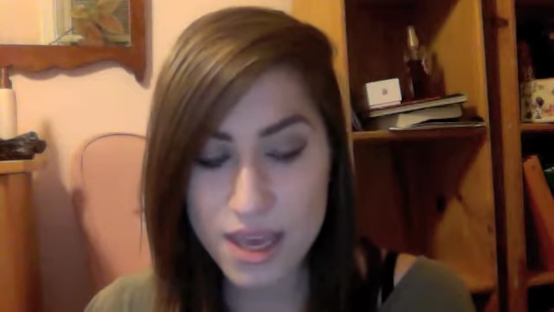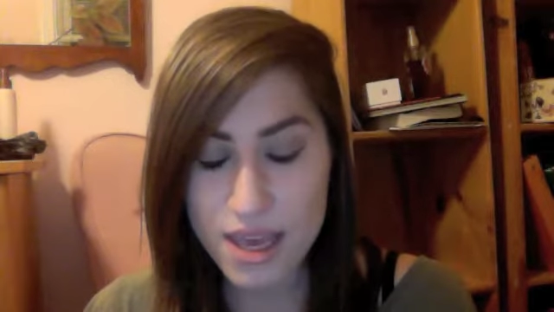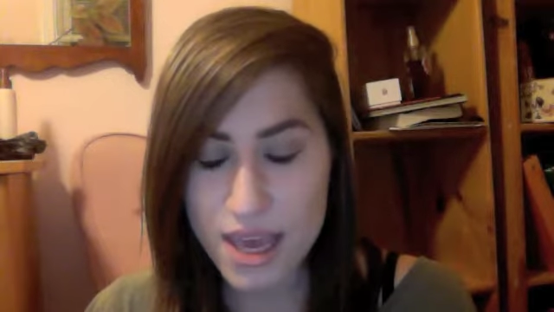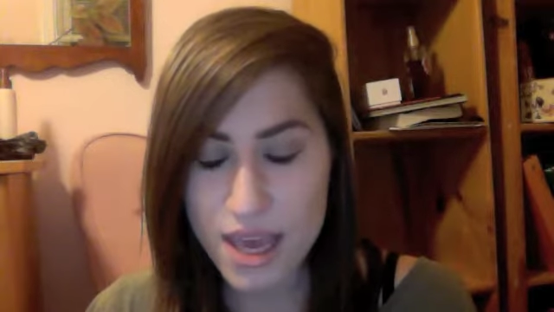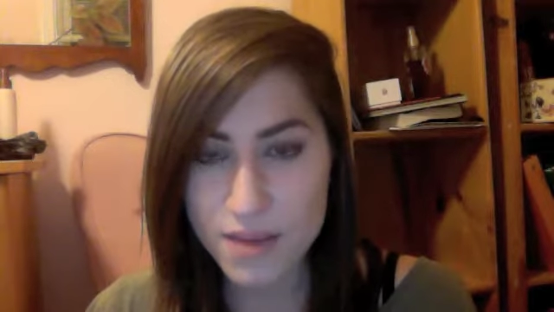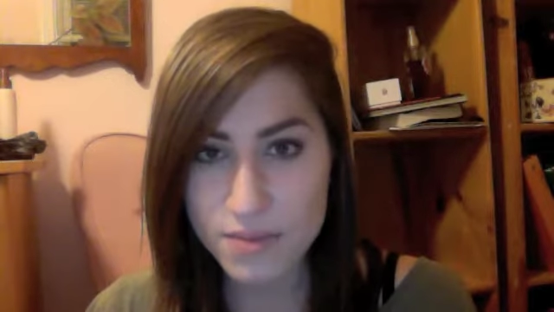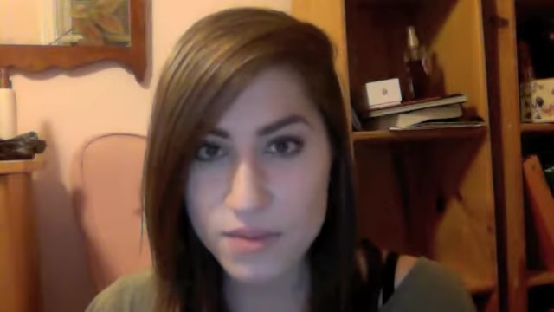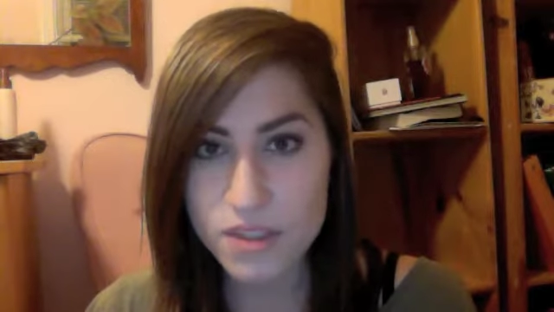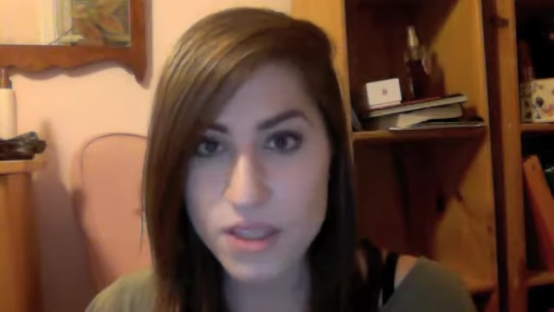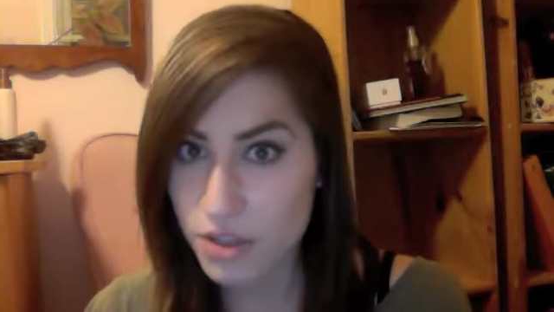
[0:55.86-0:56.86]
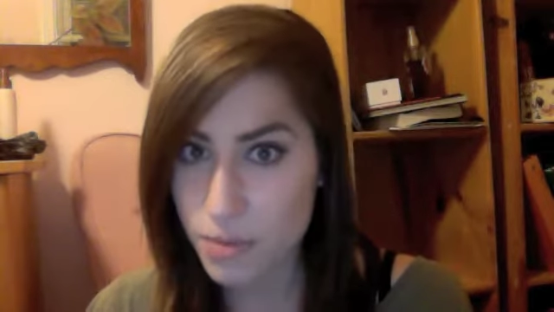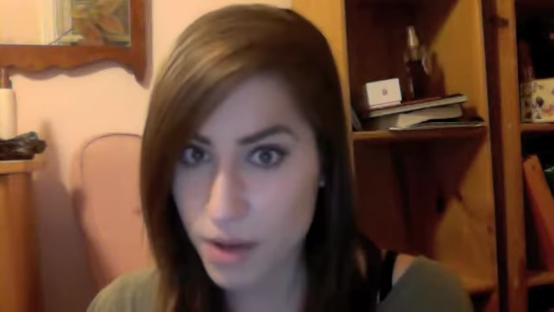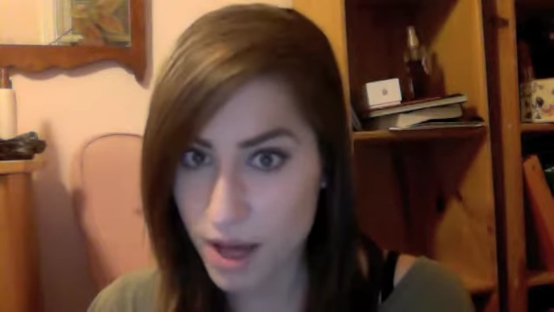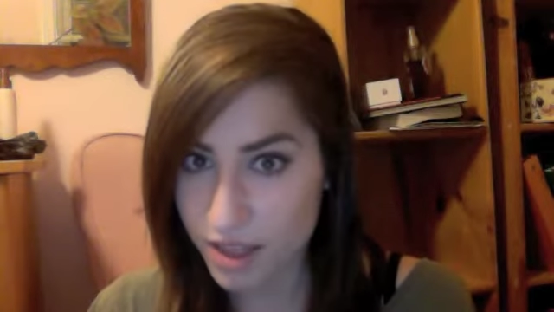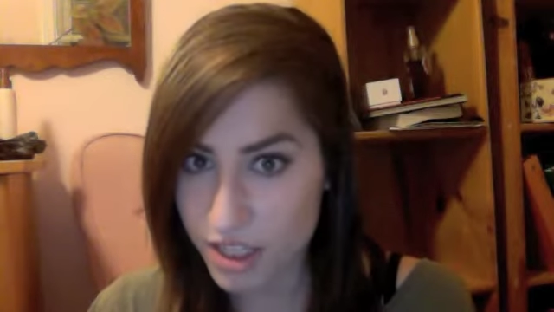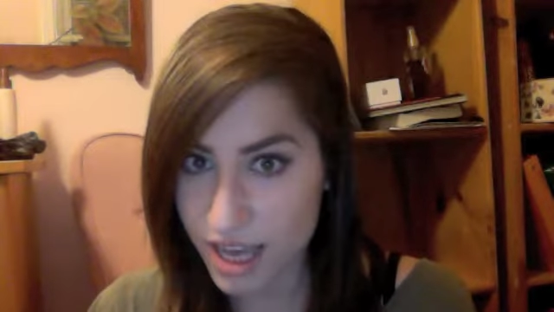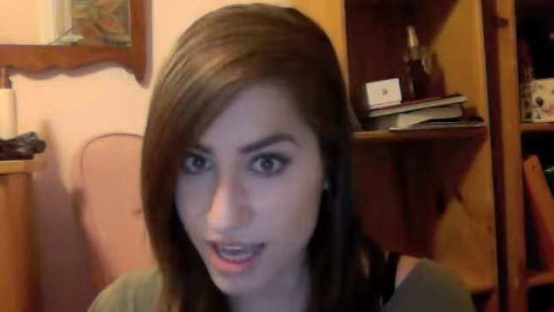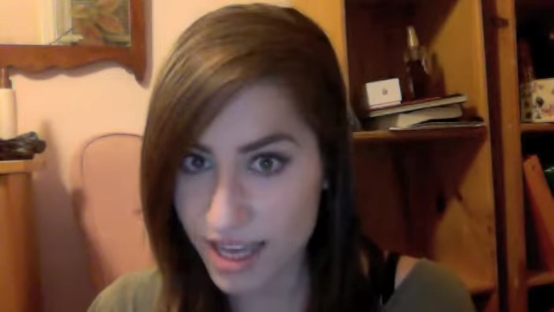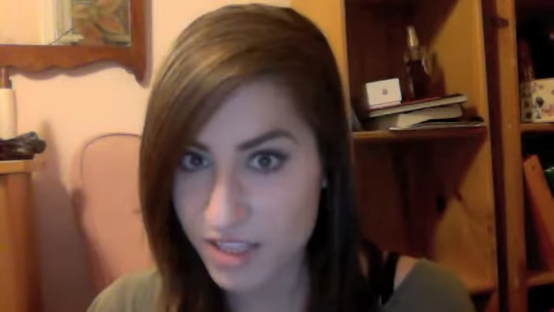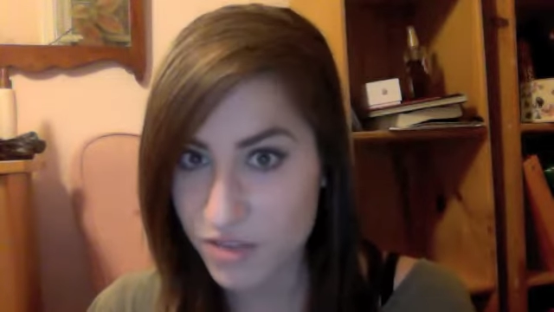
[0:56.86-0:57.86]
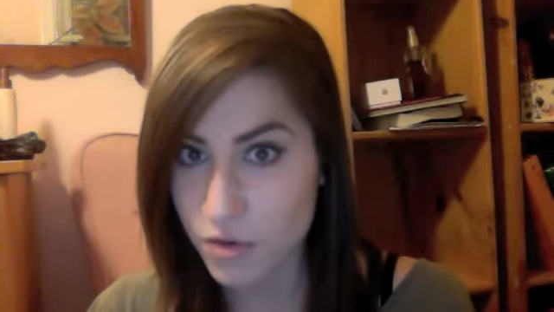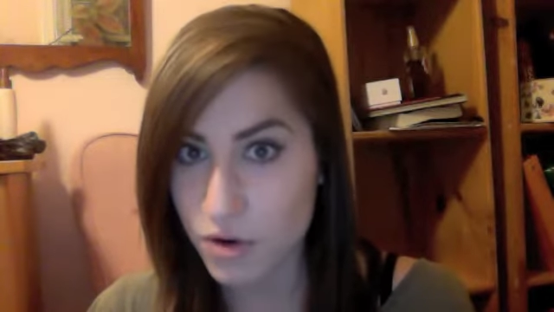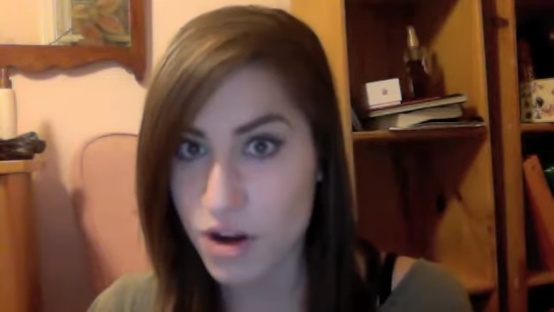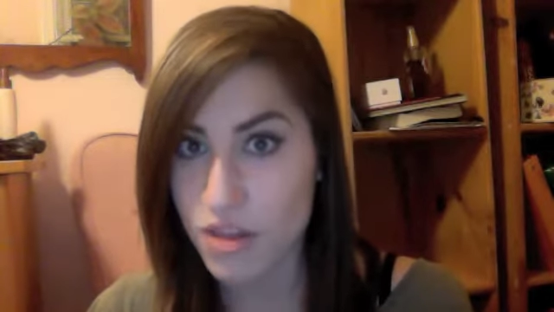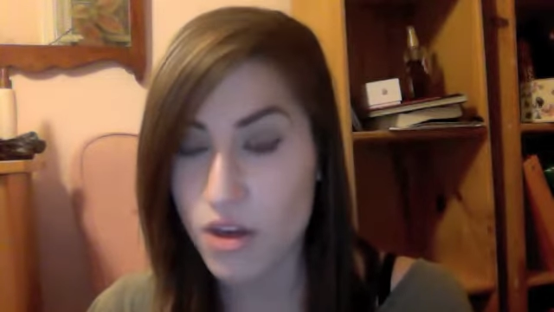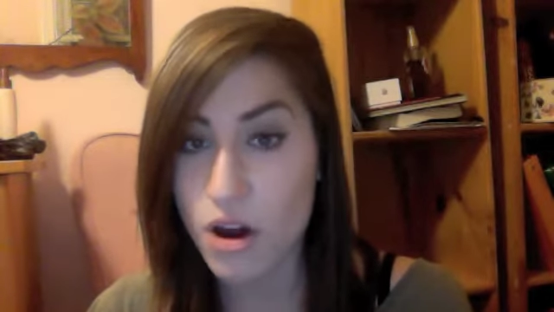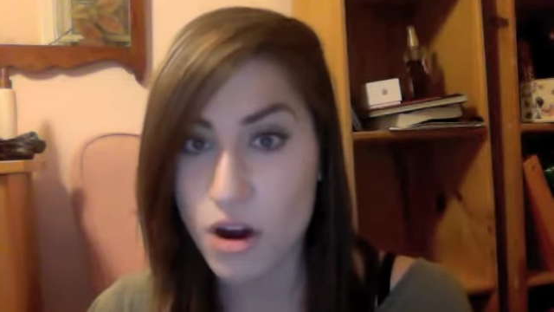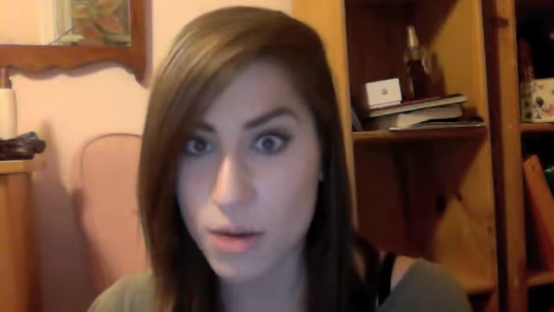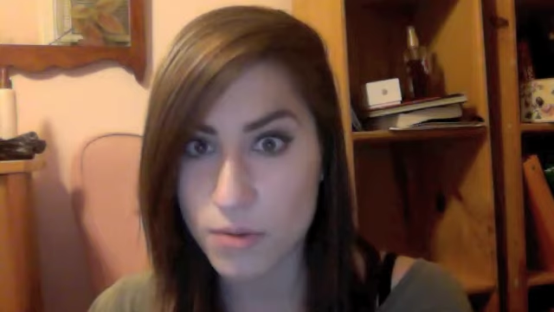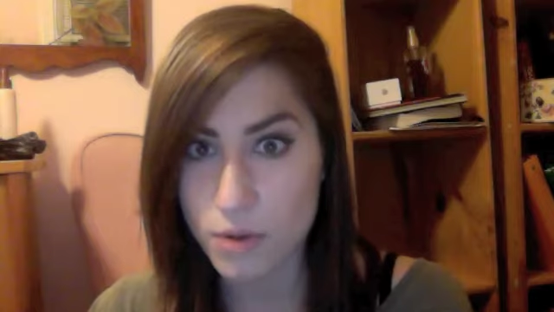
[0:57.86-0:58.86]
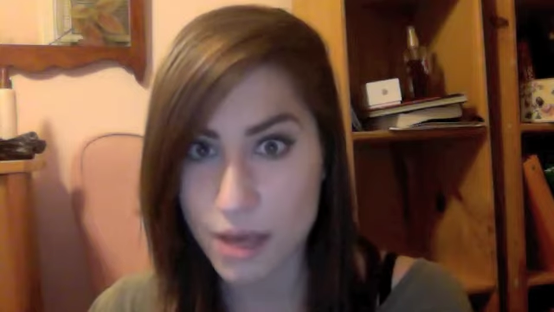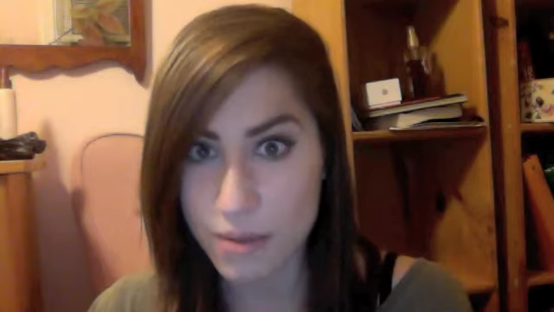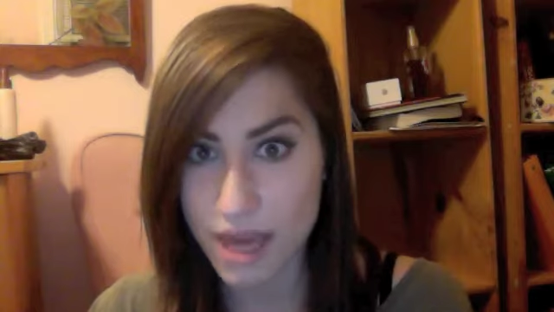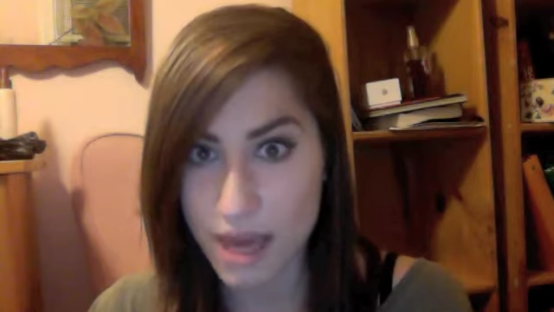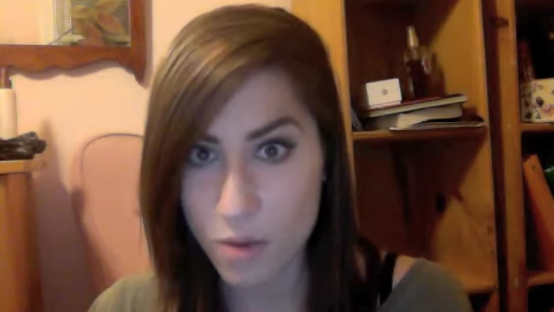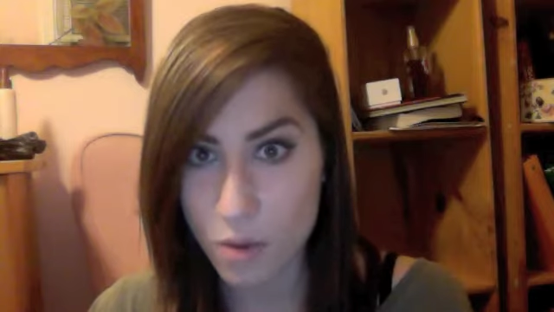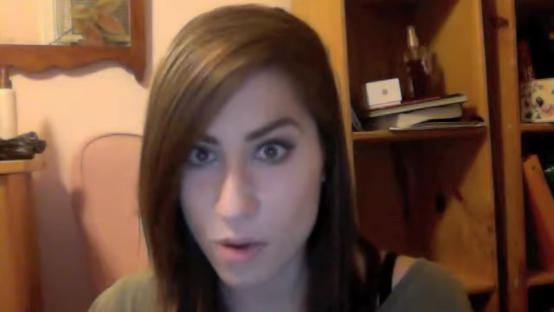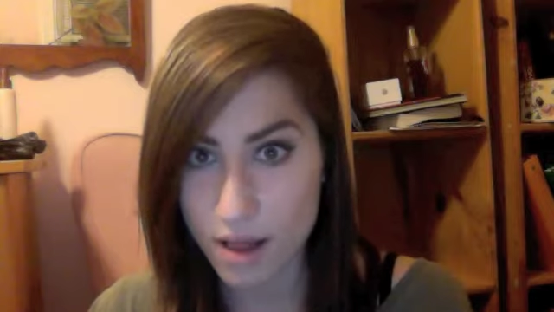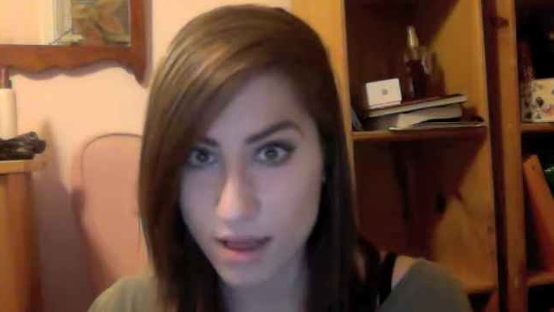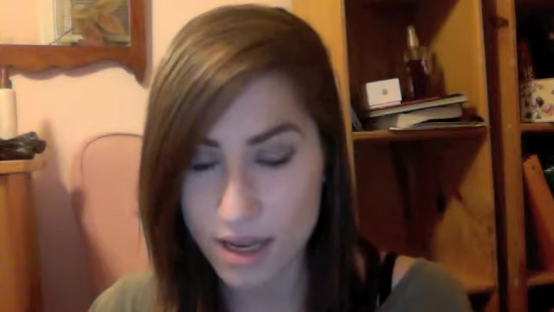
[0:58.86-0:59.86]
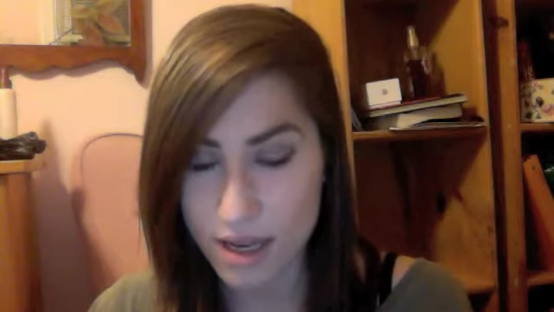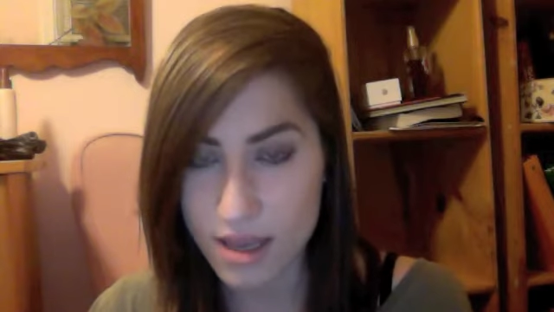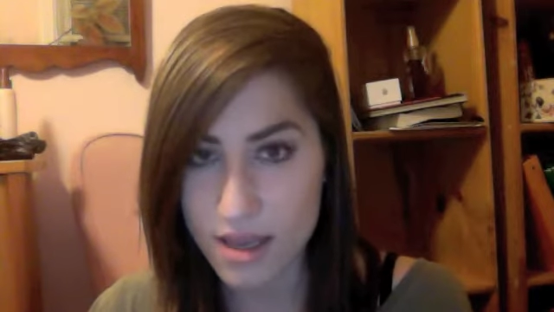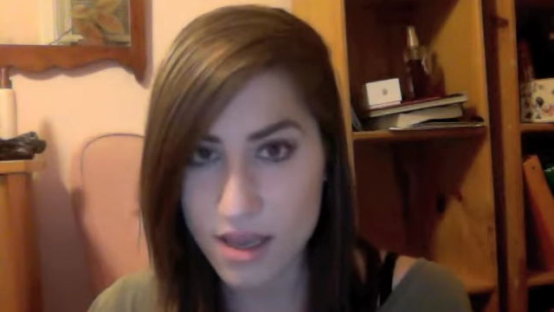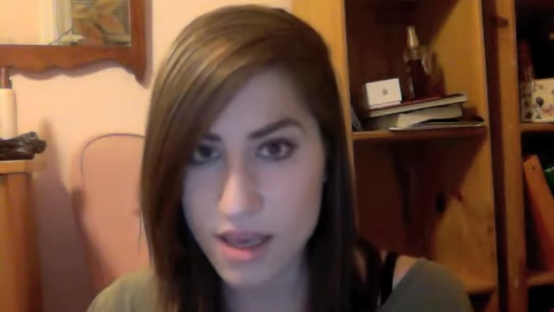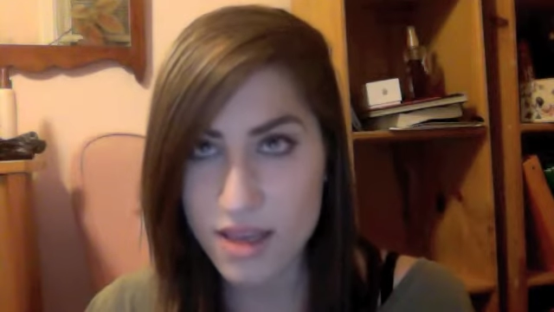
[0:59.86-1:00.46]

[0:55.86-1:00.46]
And I have to apologize for the horrible webcam quality.